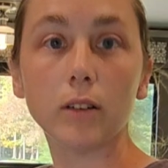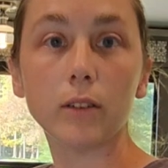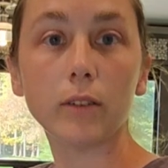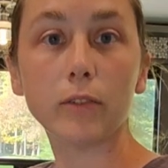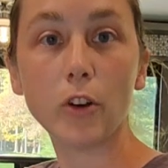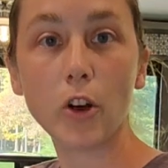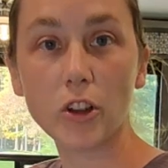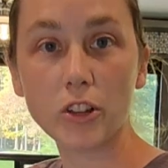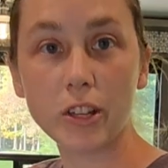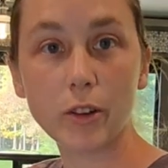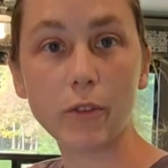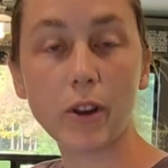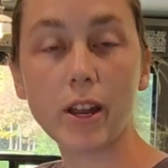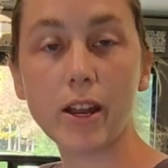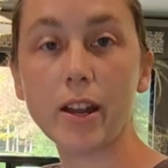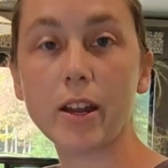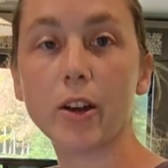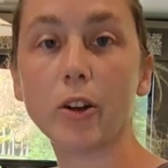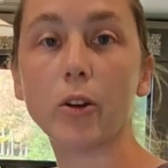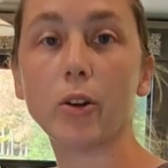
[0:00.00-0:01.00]
faucet right
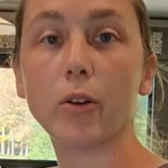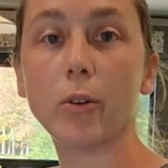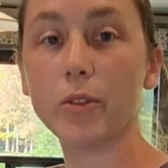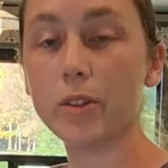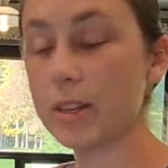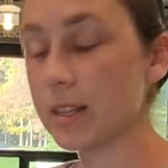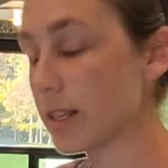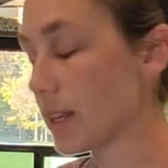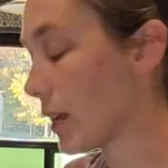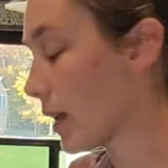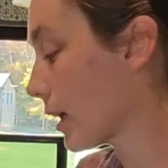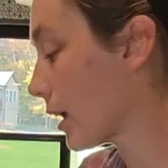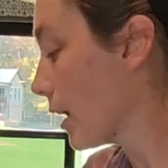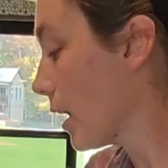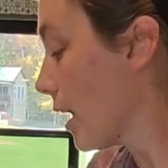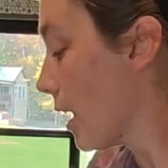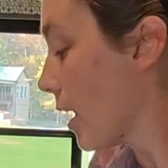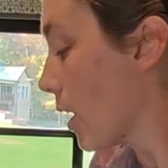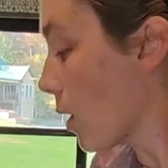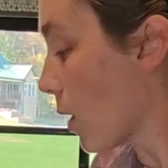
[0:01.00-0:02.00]
here on the sink,
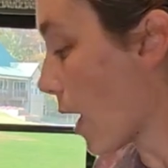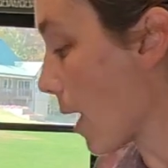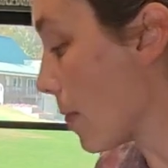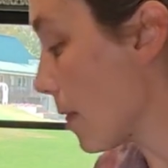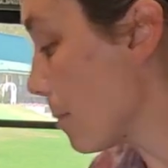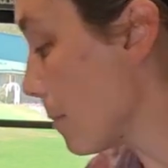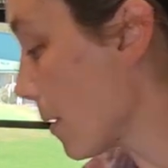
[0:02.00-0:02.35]
and the